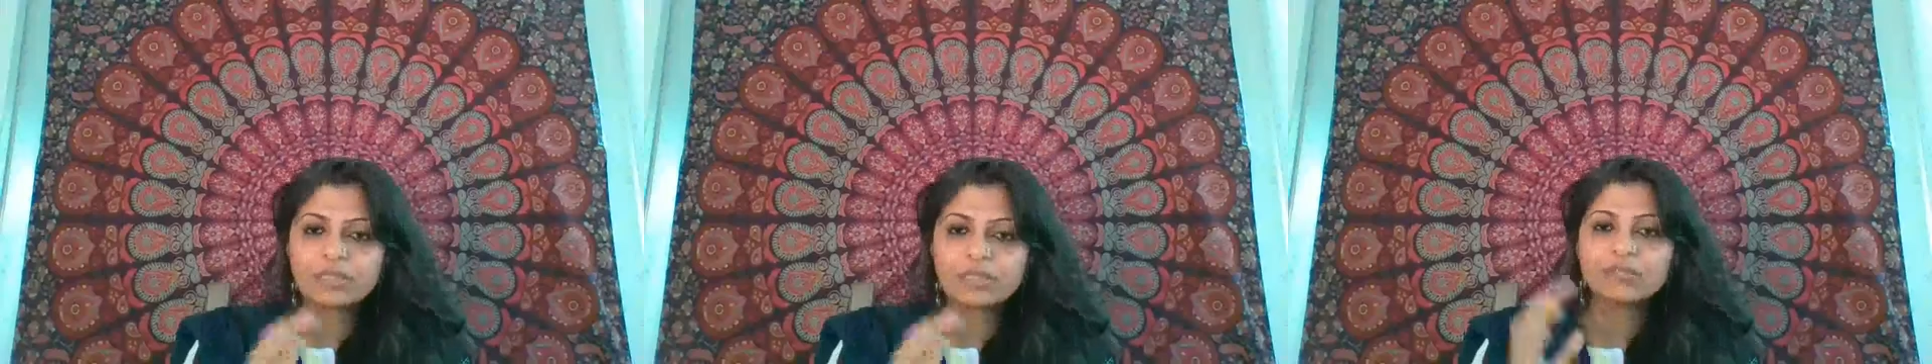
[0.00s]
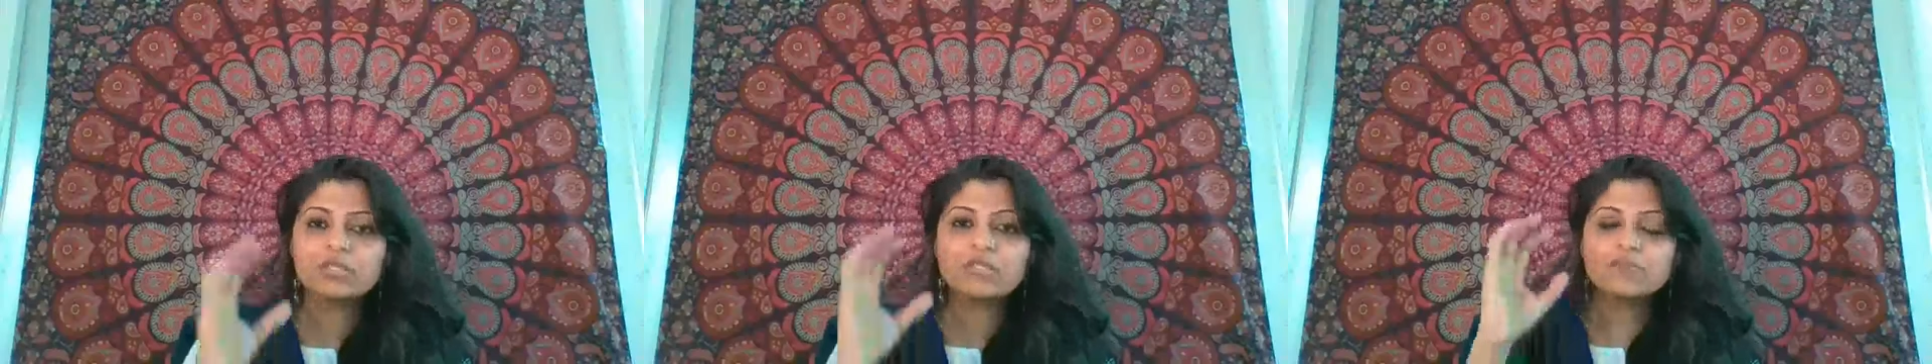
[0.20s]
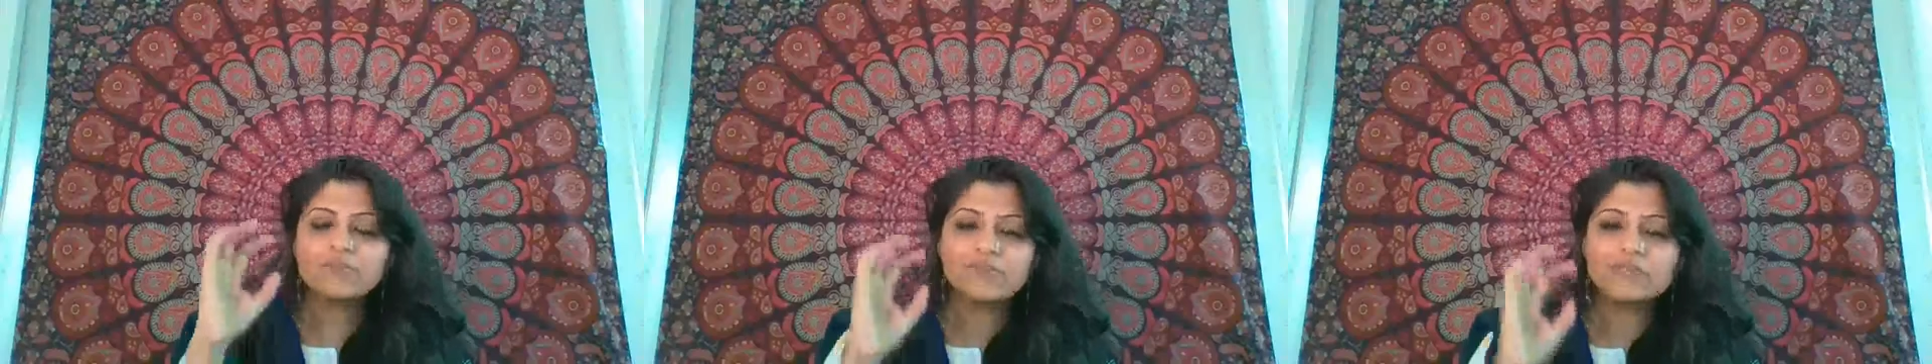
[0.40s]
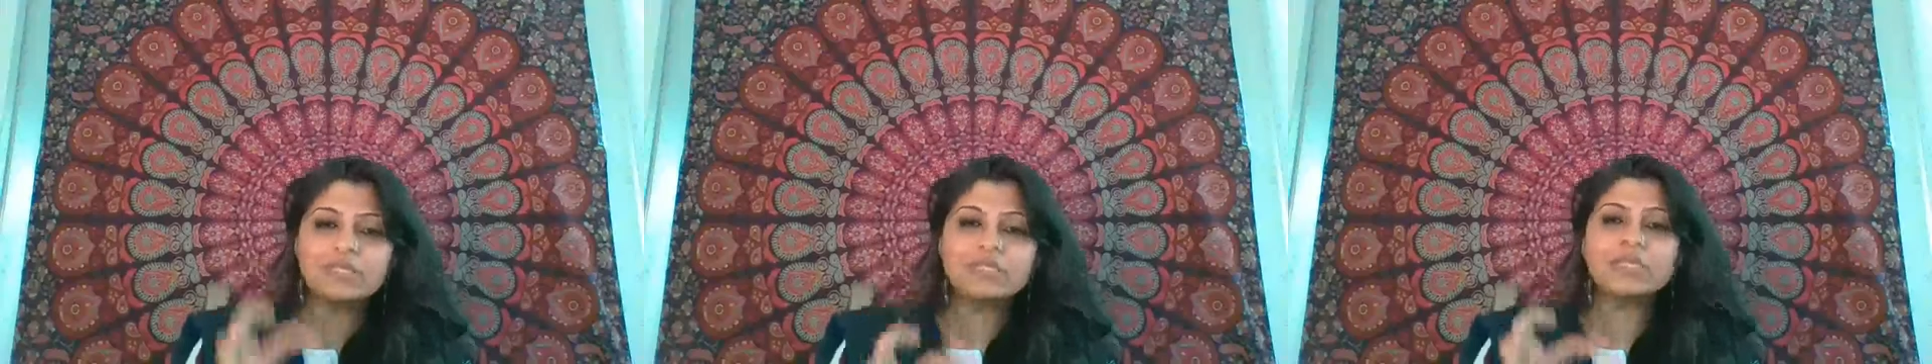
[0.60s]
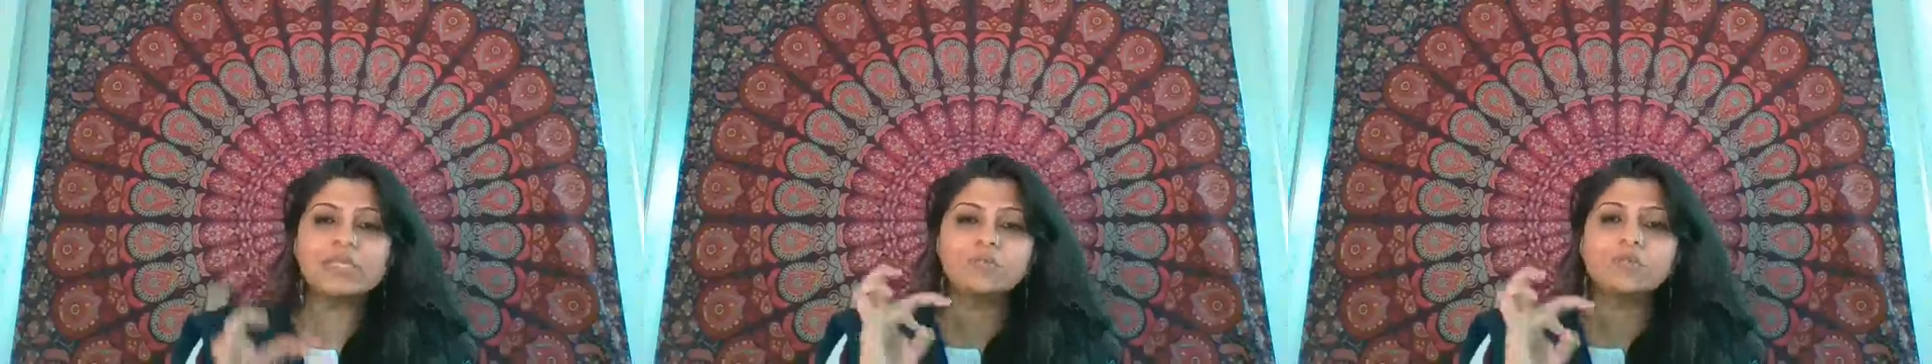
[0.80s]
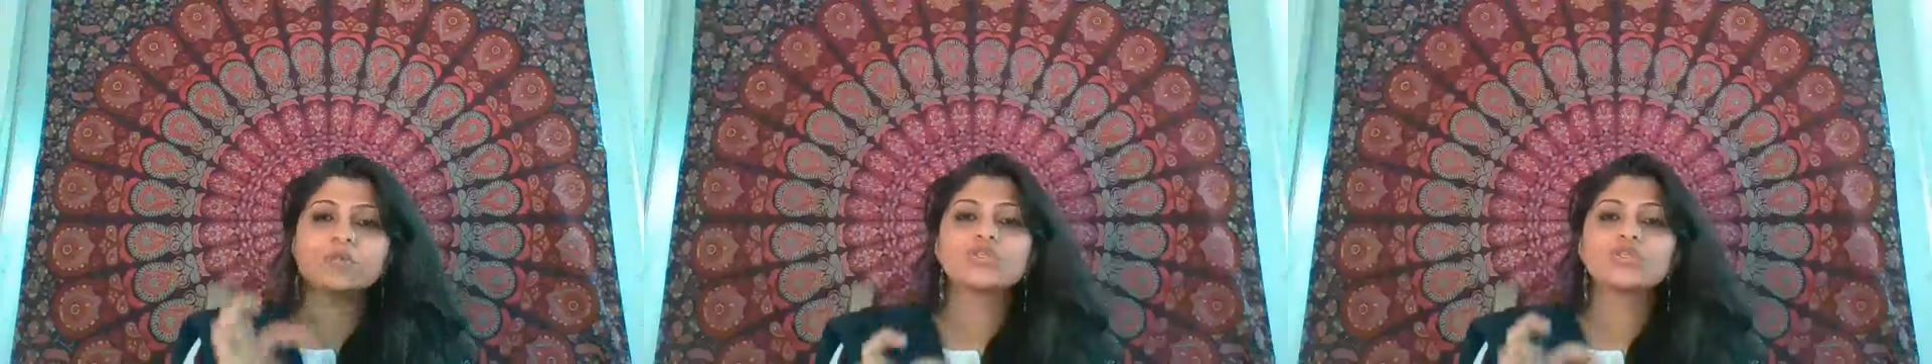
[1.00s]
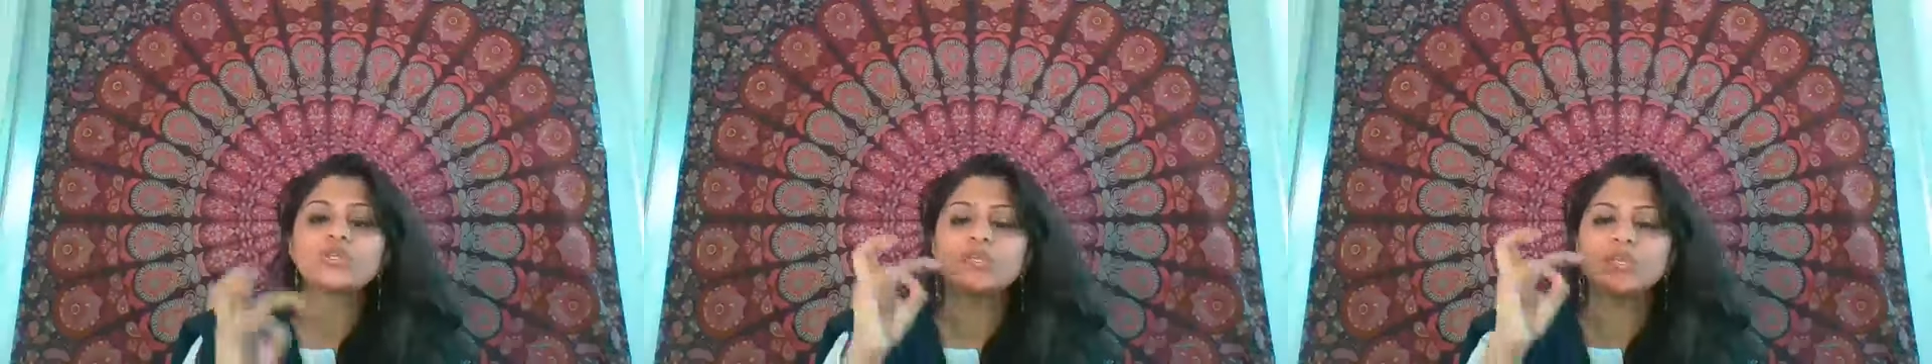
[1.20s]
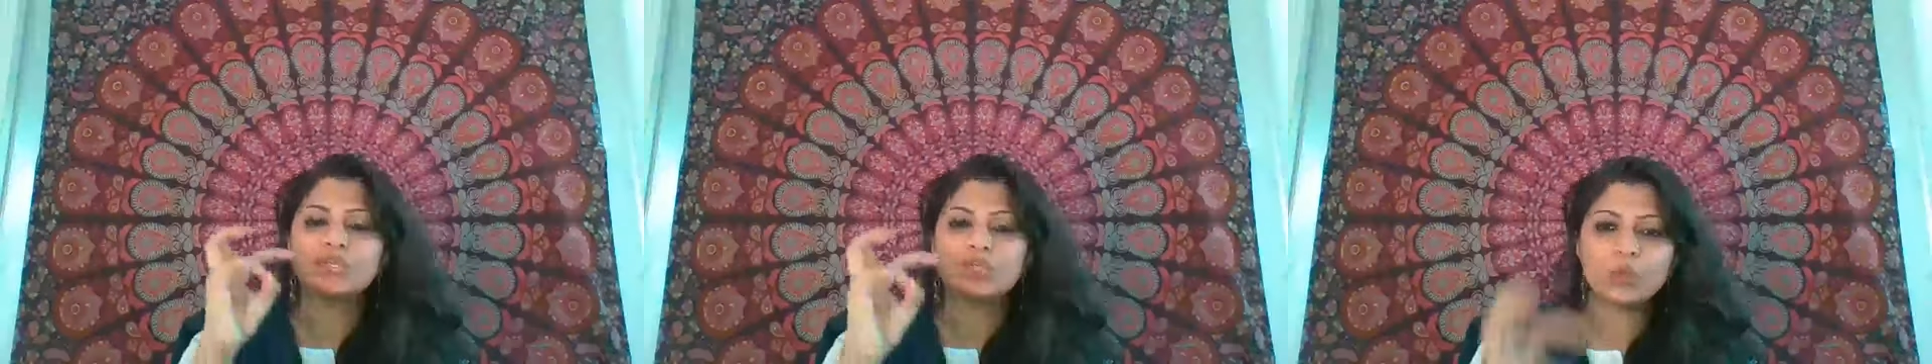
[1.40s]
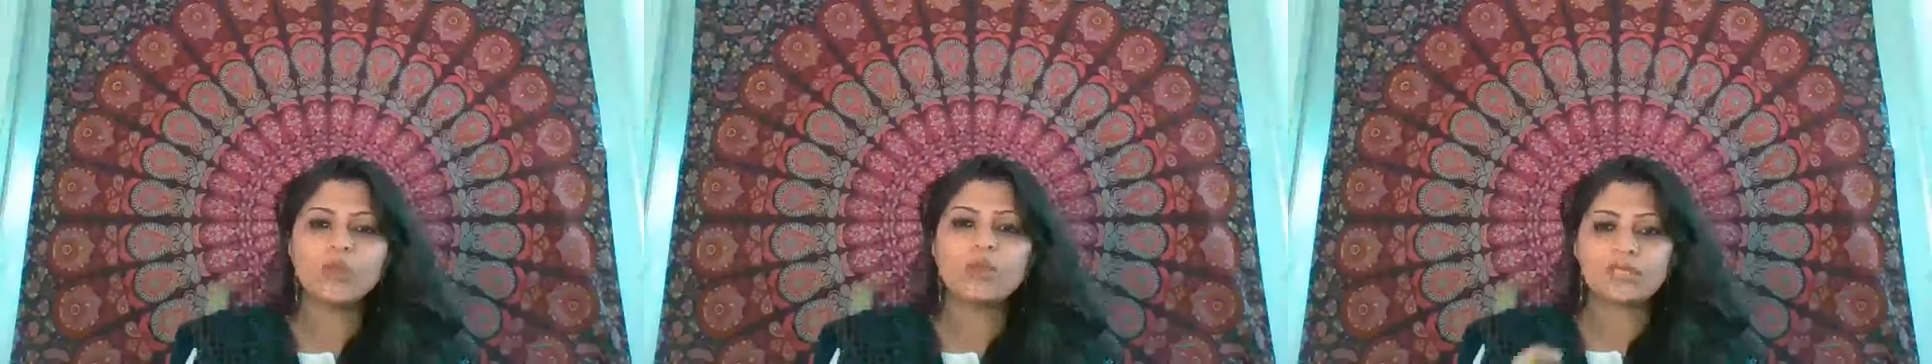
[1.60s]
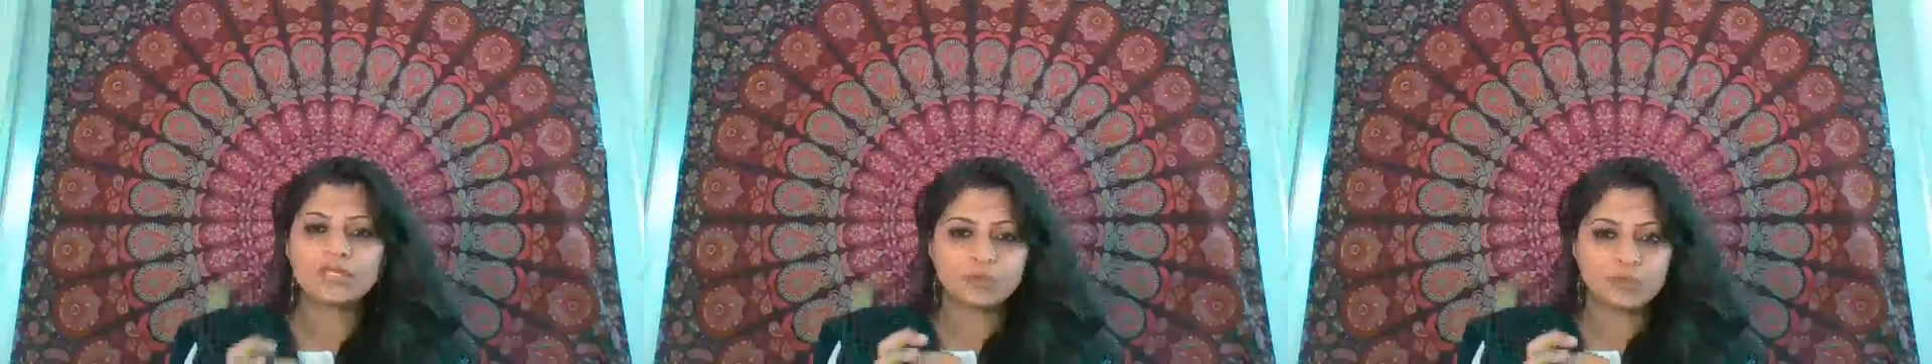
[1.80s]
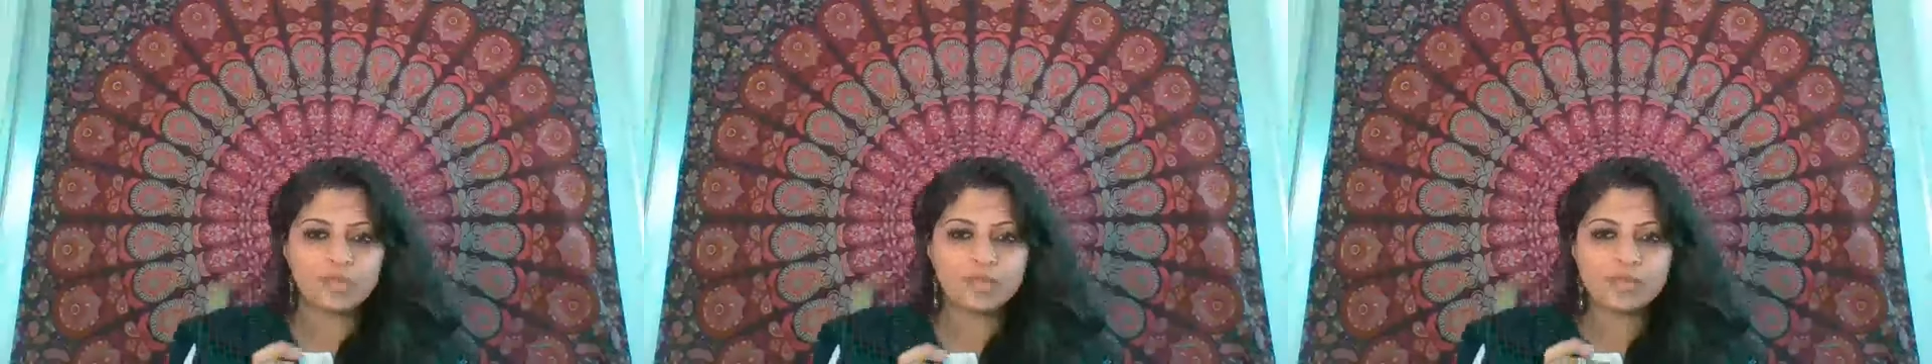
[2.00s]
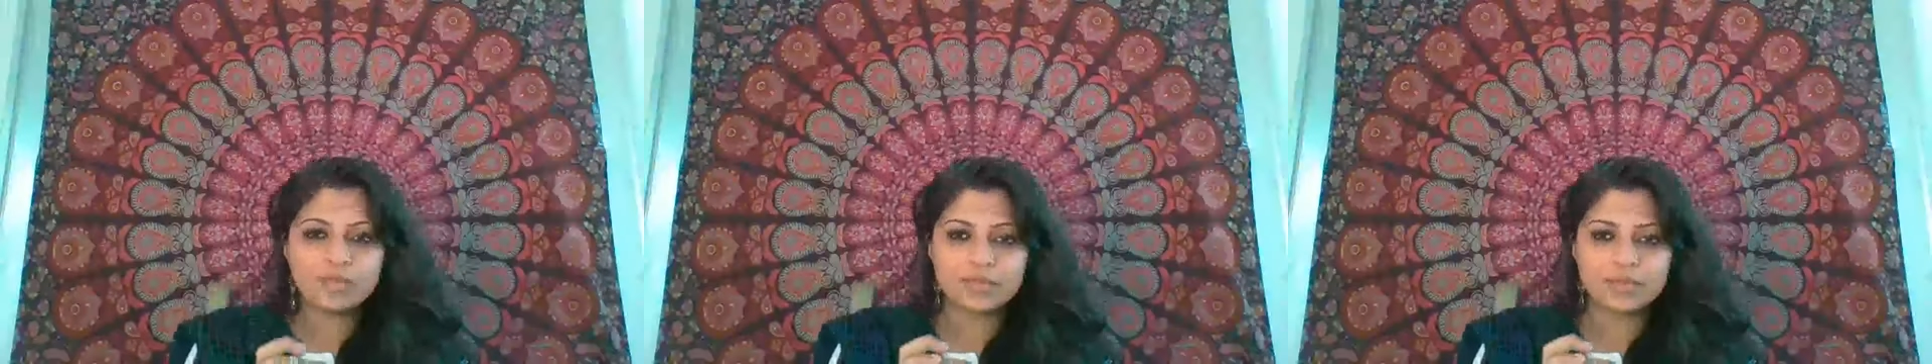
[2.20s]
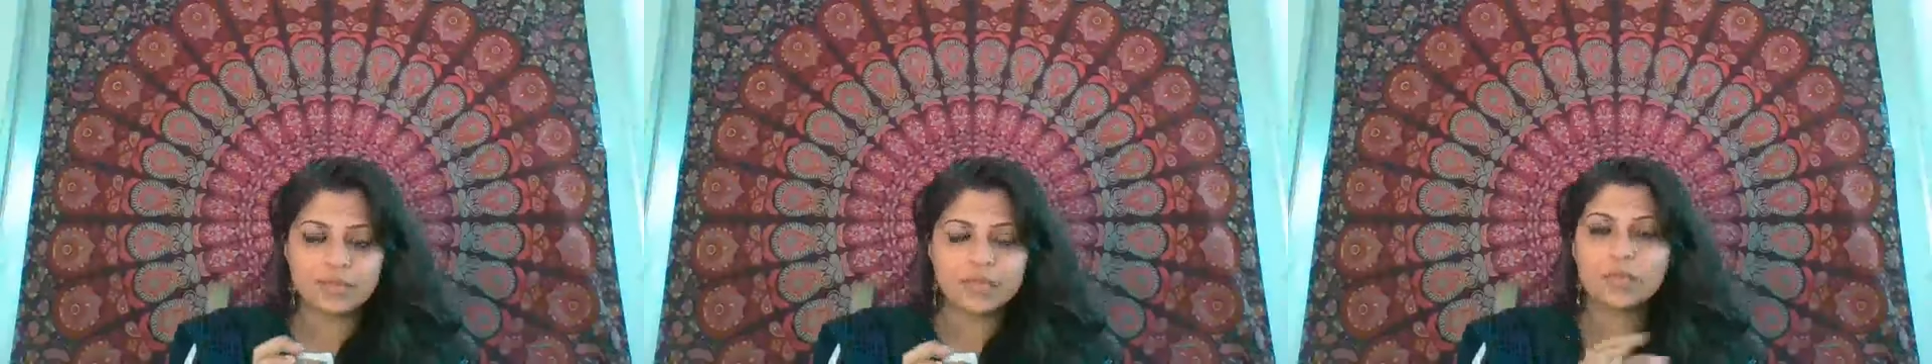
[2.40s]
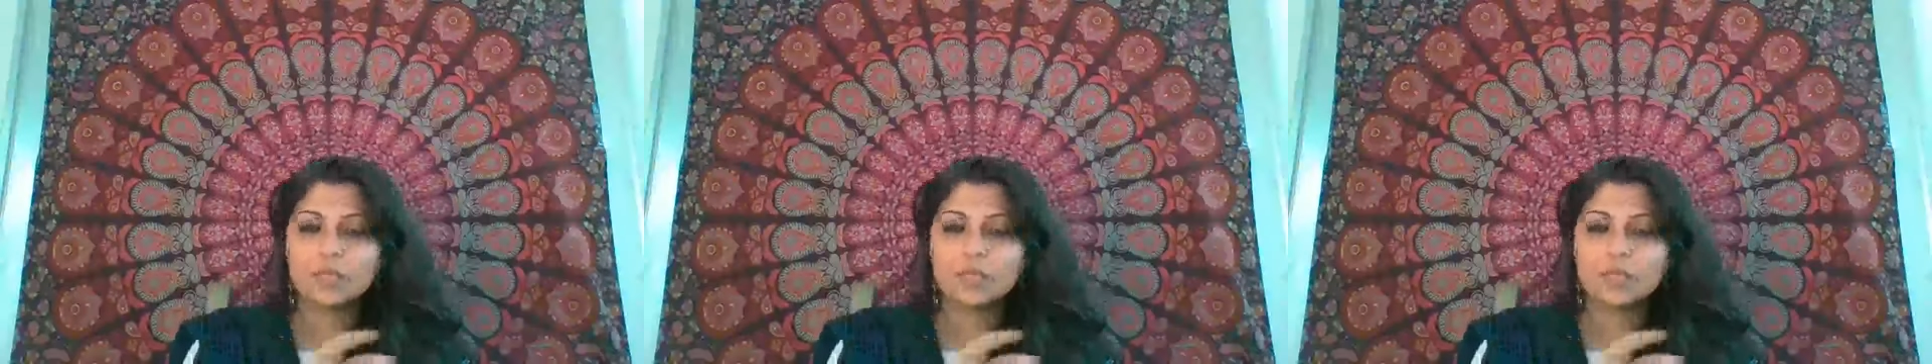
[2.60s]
just feel the emotion that you are experiencing.